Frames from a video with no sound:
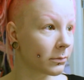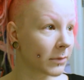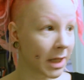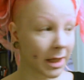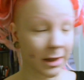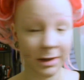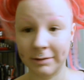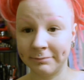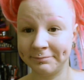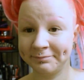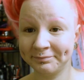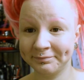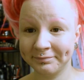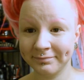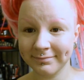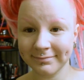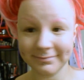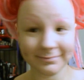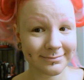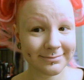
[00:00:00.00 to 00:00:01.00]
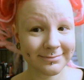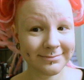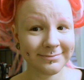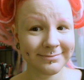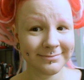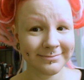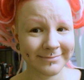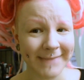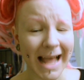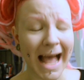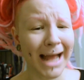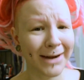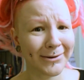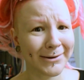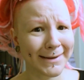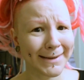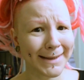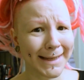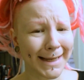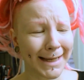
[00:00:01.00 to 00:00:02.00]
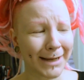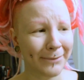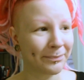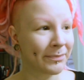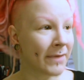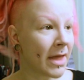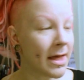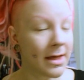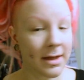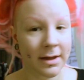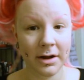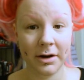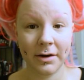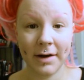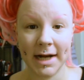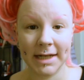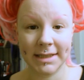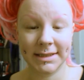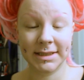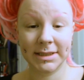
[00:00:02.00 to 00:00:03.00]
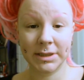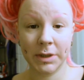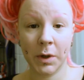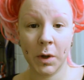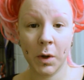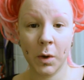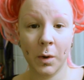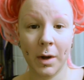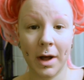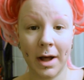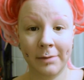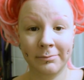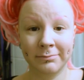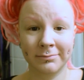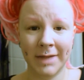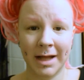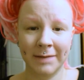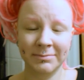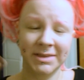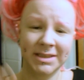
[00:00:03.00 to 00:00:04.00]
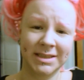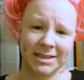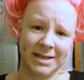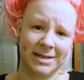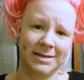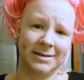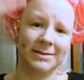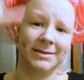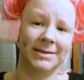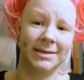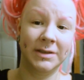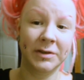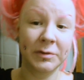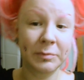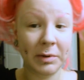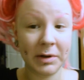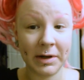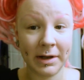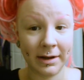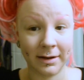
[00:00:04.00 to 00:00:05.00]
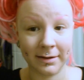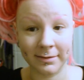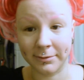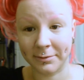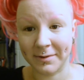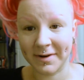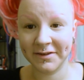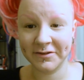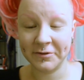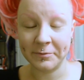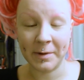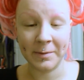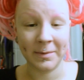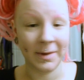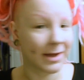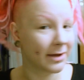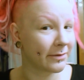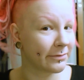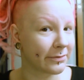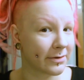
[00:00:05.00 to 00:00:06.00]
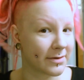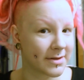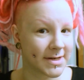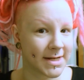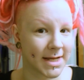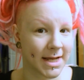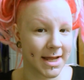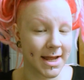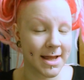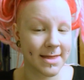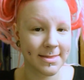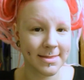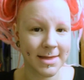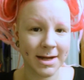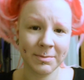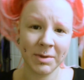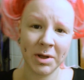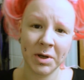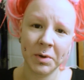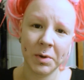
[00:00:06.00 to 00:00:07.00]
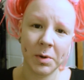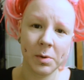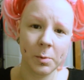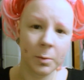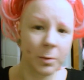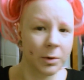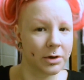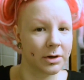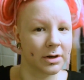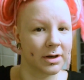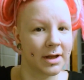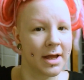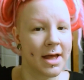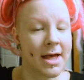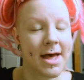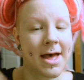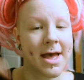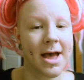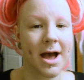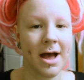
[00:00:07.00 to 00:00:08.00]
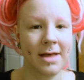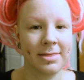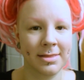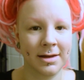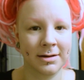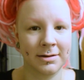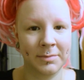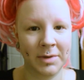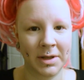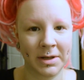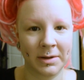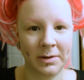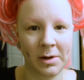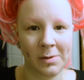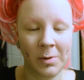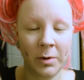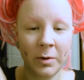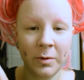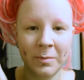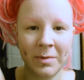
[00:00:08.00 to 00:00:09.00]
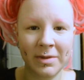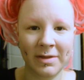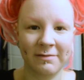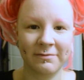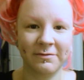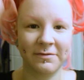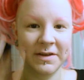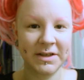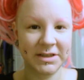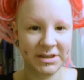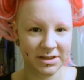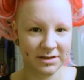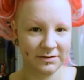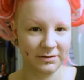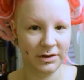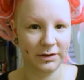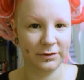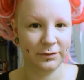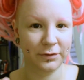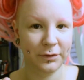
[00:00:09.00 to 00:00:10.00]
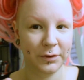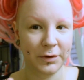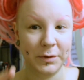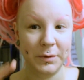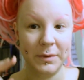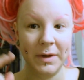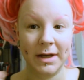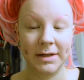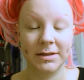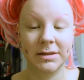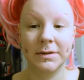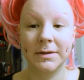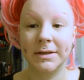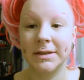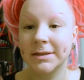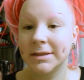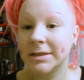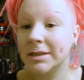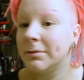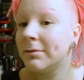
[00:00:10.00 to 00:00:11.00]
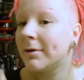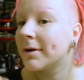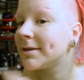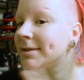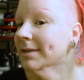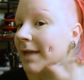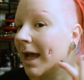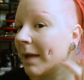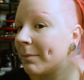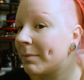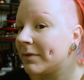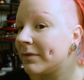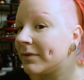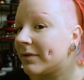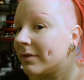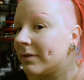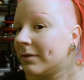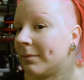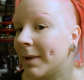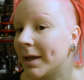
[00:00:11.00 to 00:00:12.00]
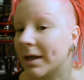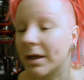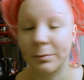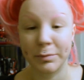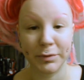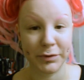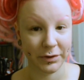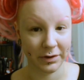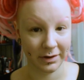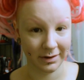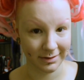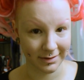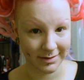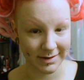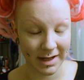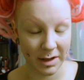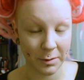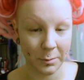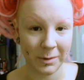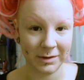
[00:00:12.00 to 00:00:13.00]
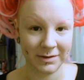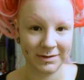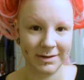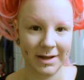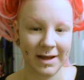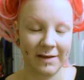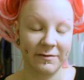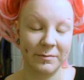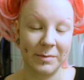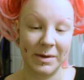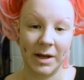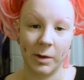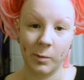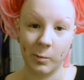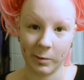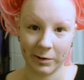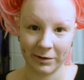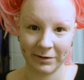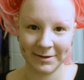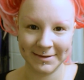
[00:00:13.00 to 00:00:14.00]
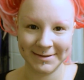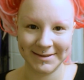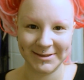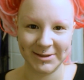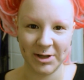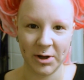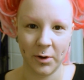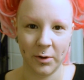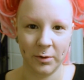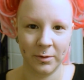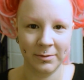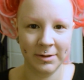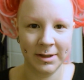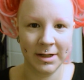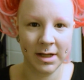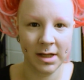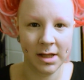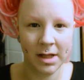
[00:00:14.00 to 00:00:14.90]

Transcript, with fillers: Yeah. I really am. Alright, so um, I'm just going to continue putting on the rest of my makeup for the day, then I'm going to go to work, and then I'm going to come home and then finish the video for you guys so you can see what's happened to the makeup during the day when I've been at work. So,